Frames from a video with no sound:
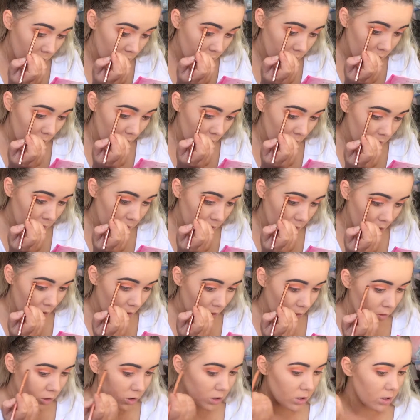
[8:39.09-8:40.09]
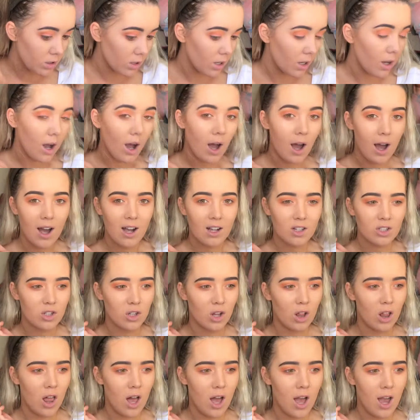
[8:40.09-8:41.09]
so it's not just a harsh
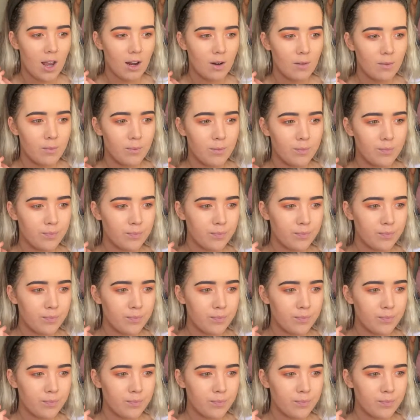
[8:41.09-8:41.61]
line.